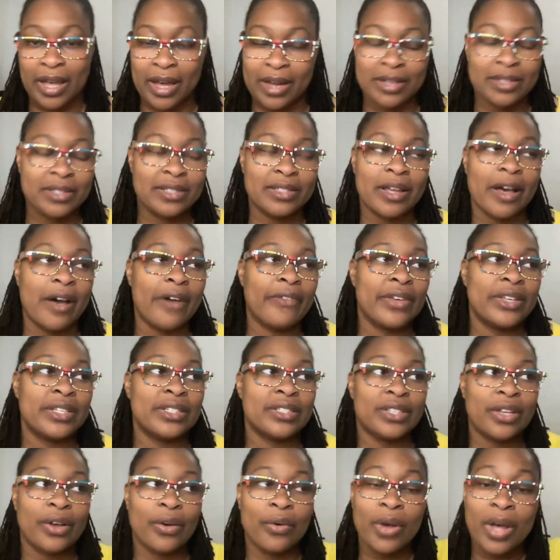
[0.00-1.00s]
kind of stuff and
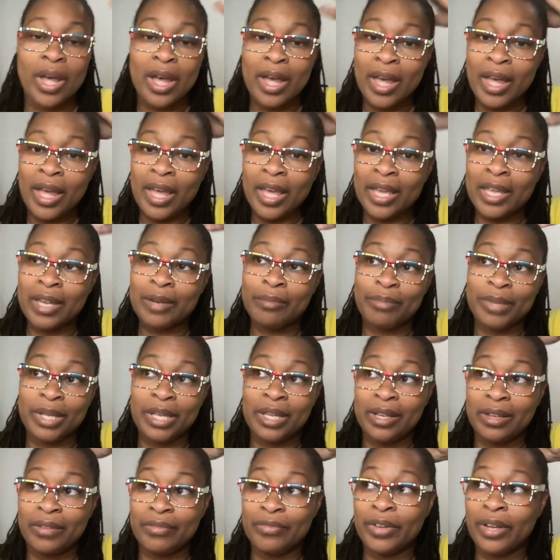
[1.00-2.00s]
so it can
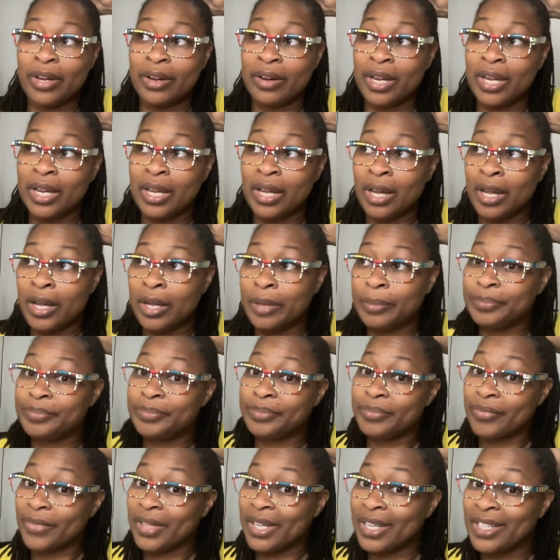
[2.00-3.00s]
be very um
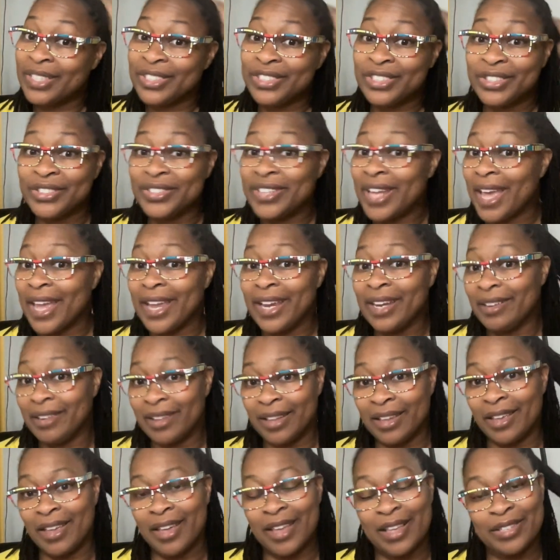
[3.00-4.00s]

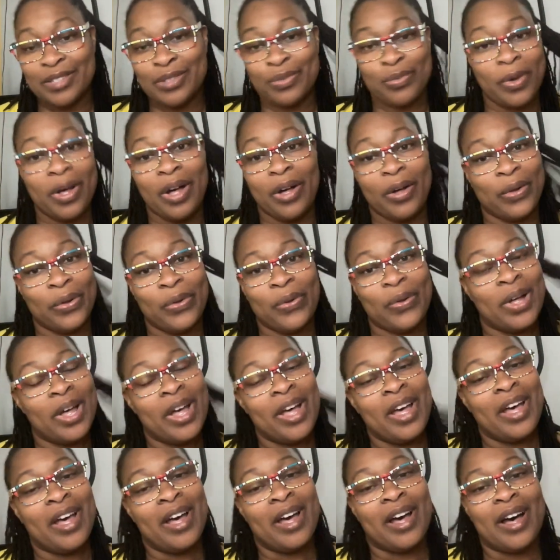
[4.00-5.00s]
entertaining as well
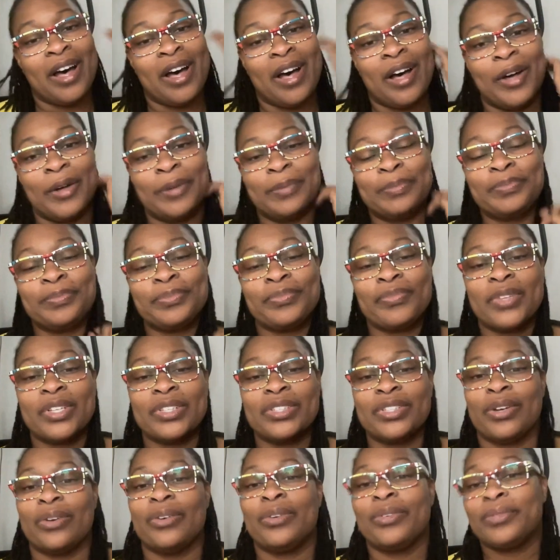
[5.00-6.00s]
um,
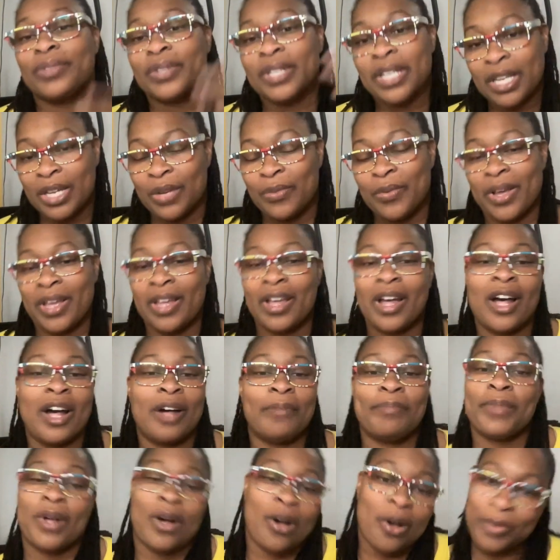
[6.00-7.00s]
so anyway,
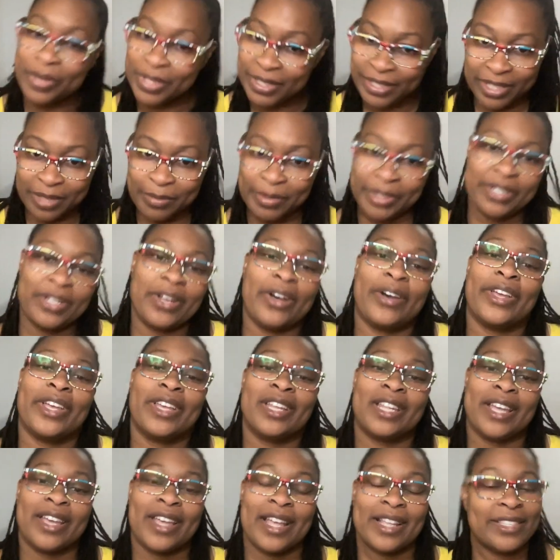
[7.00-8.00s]
I'm always going to be
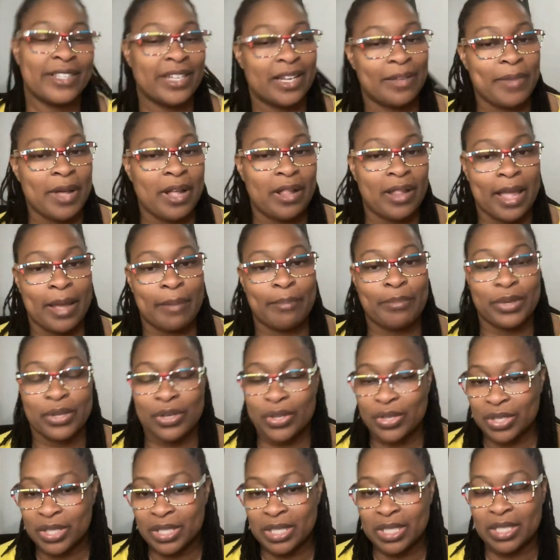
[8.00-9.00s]
talking, like I said, about like
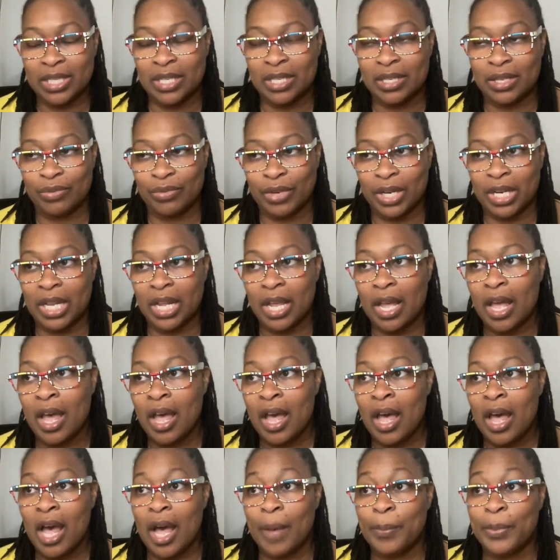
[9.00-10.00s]
books and reading.
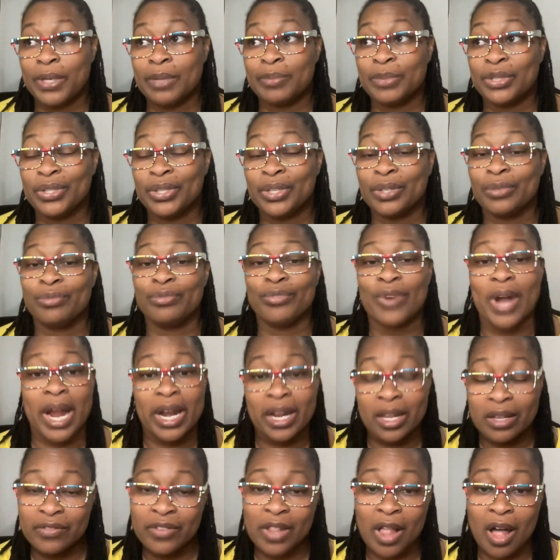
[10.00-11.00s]
I'm going to be doing
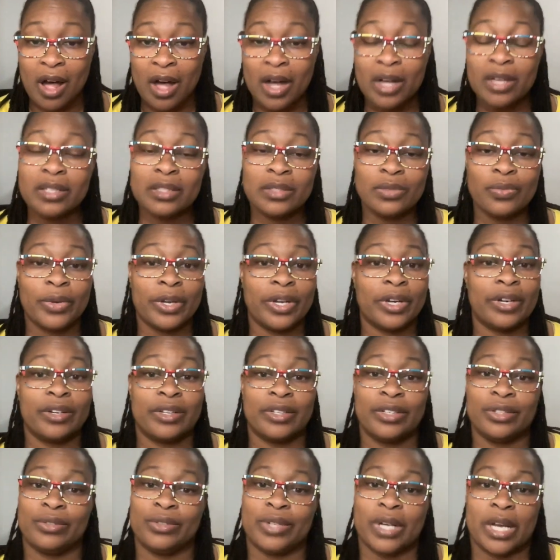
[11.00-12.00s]
writing blogs where
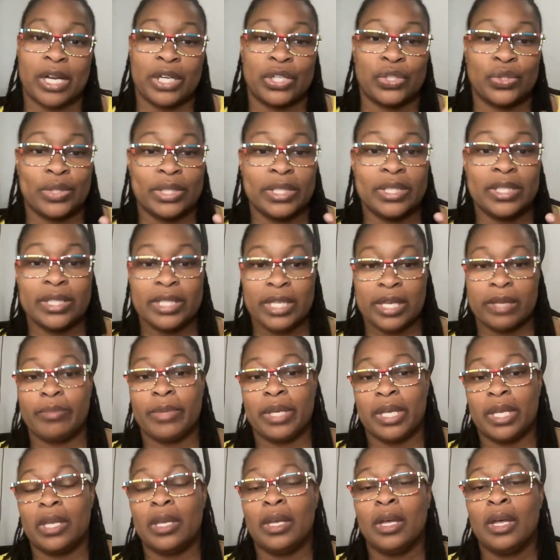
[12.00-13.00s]
you'll actually see
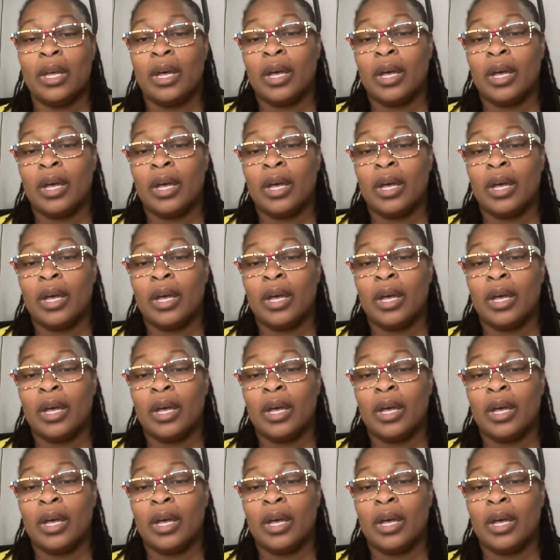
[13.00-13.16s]
me